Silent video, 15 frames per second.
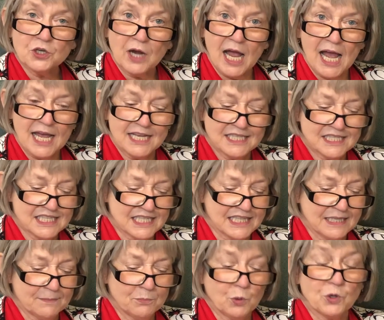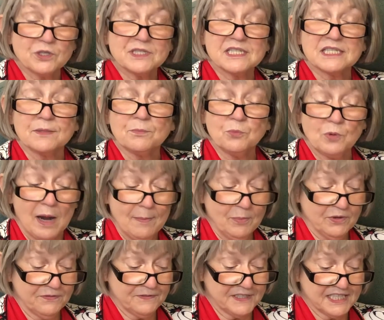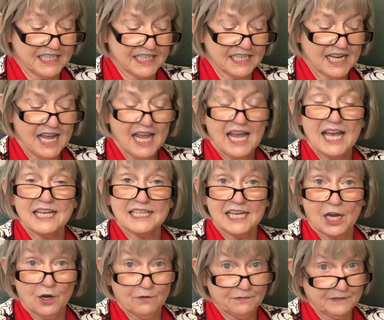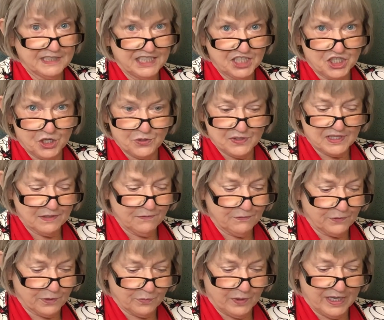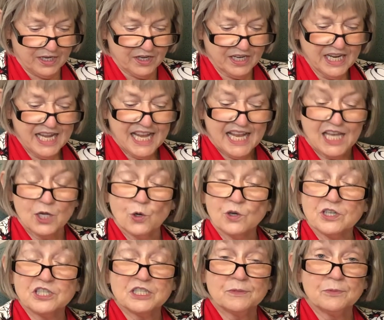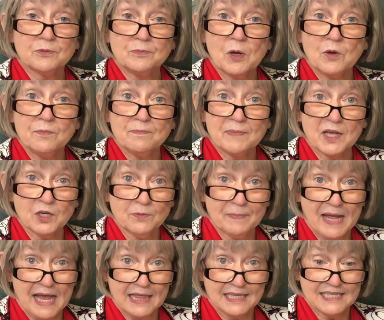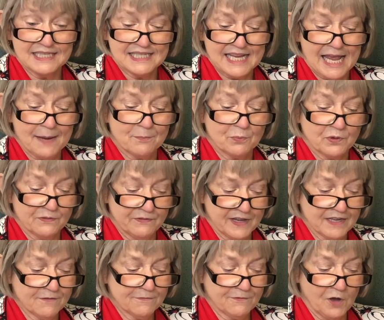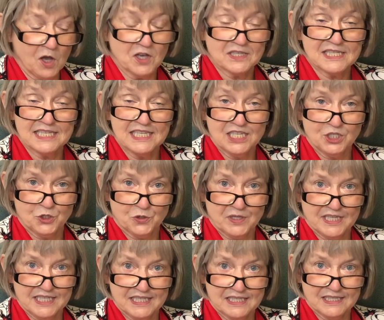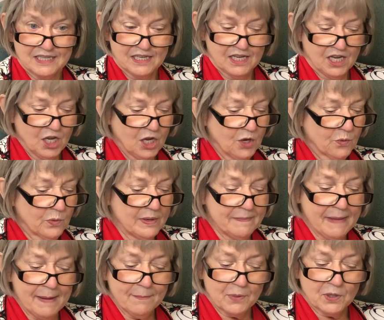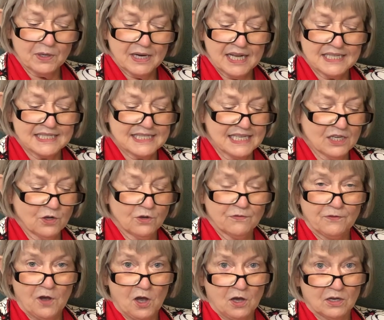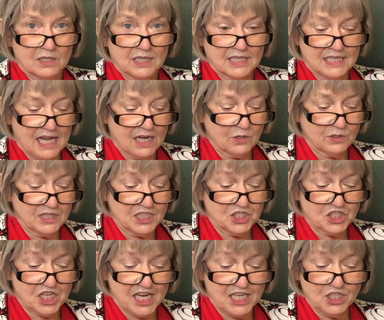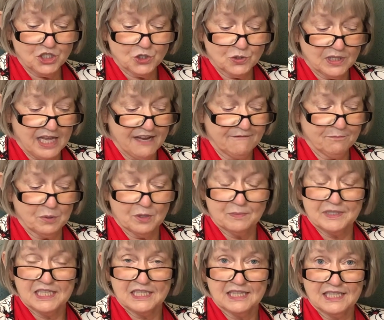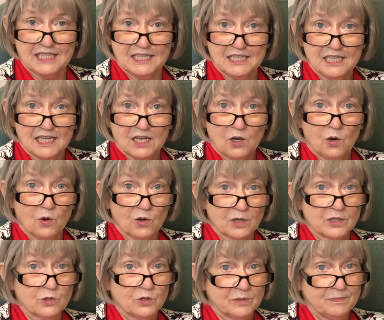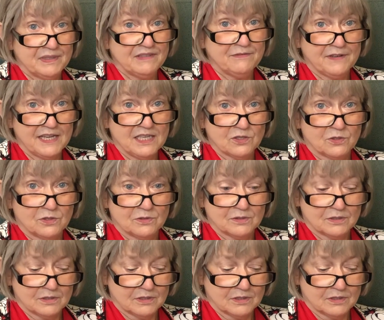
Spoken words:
your eyes to the importance of proper fitting and carefully chosen footwear in order to promote better balance and prevent falls and injuries. Remember, a single fall can not only change your life permanently, or it could be fatal.